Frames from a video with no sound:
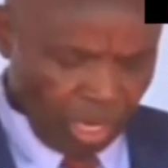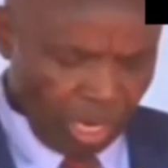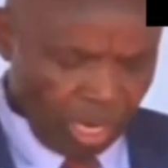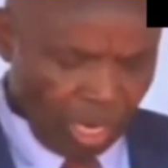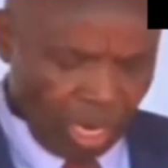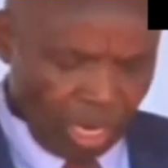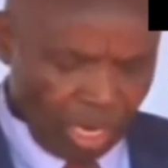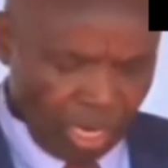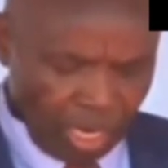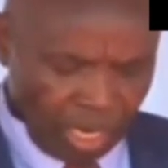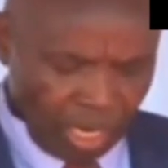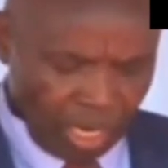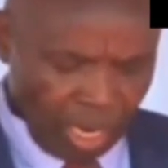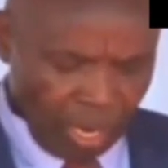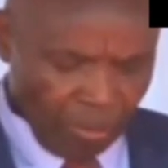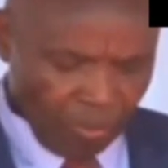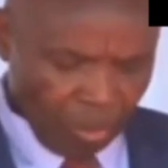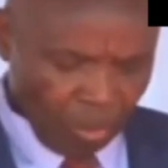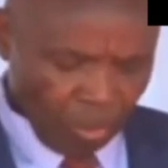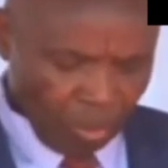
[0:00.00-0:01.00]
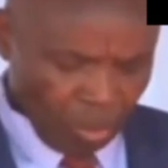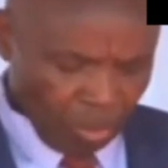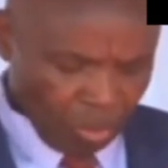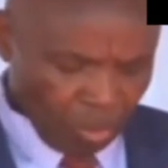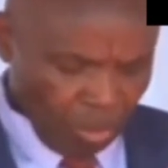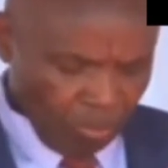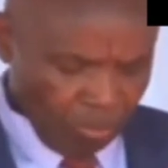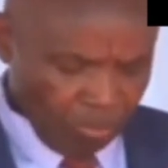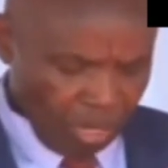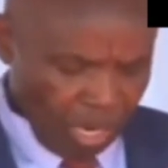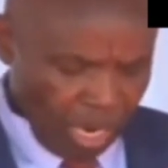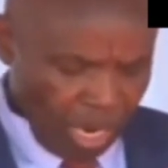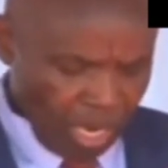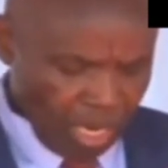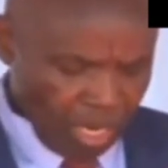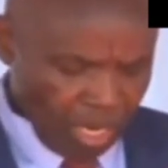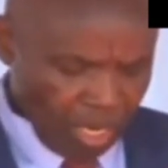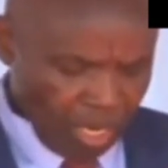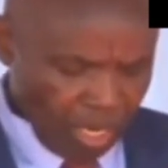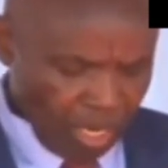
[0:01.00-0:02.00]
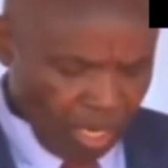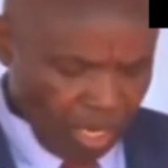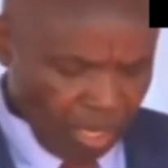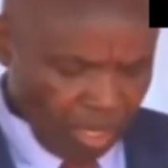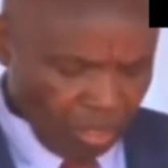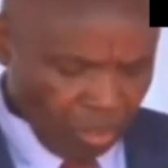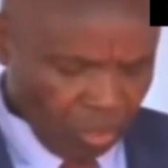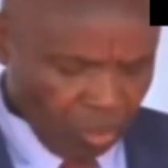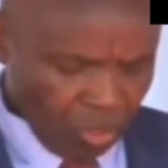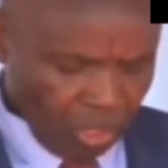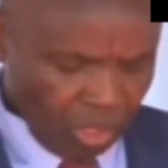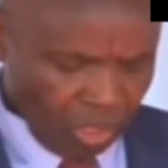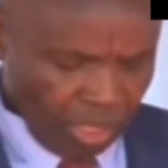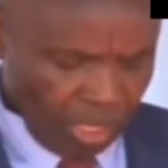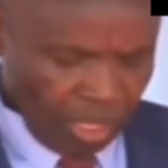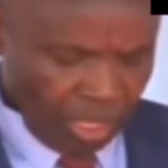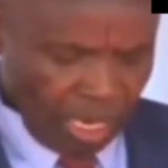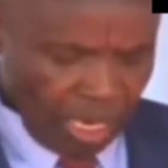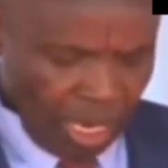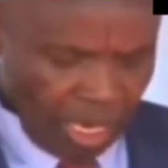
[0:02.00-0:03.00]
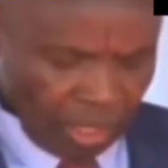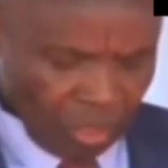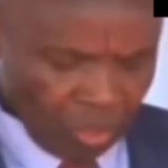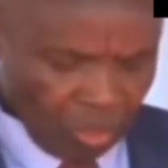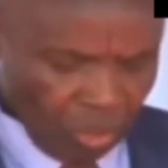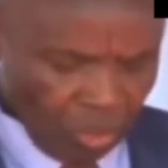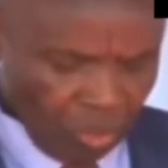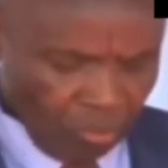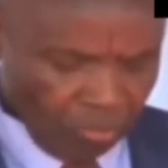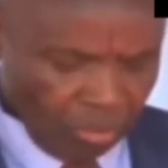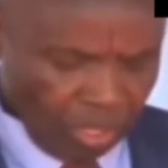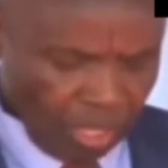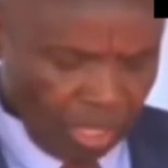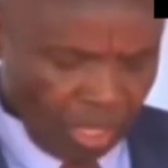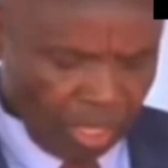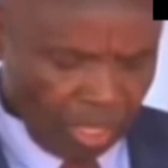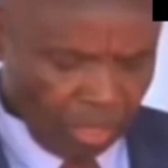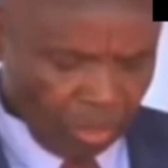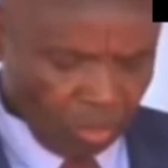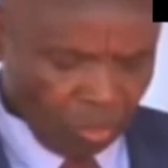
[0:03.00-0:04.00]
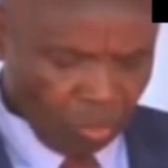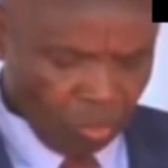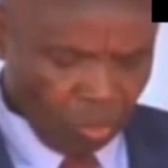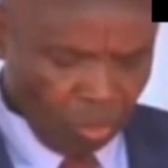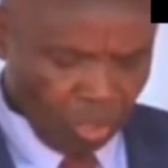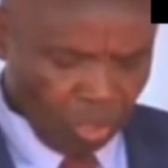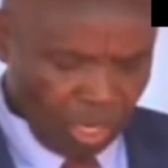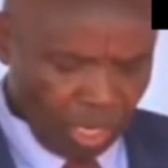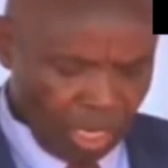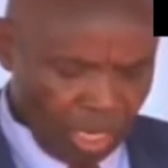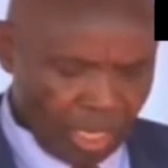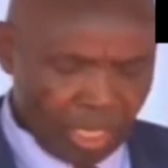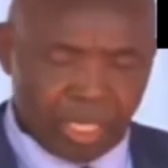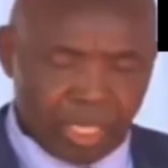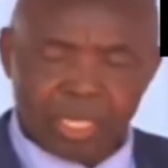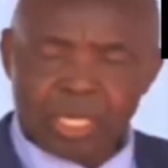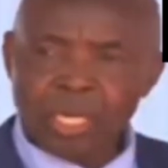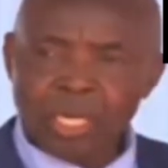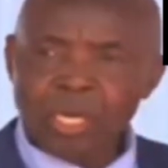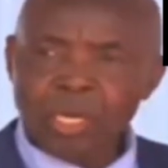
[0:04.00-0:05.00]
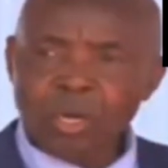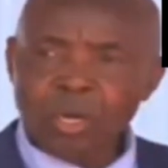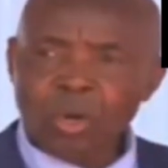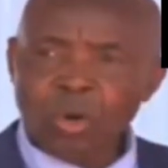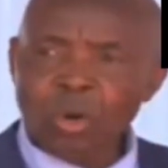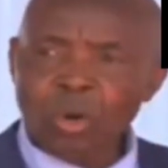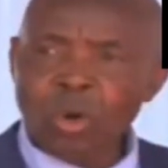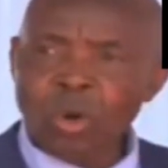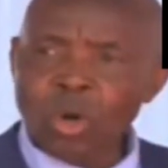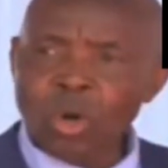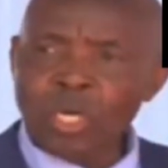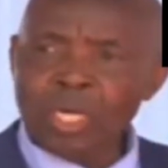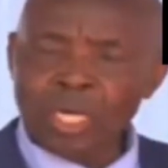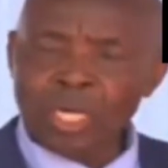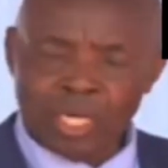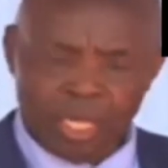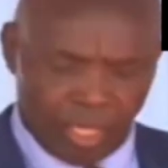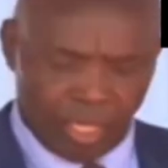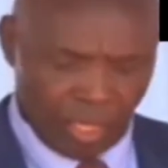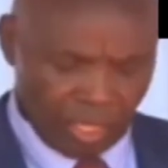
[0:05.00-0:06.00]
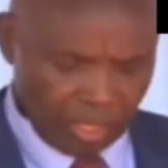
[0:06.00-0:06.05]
The curriculum will also apply during the induction of the school heads on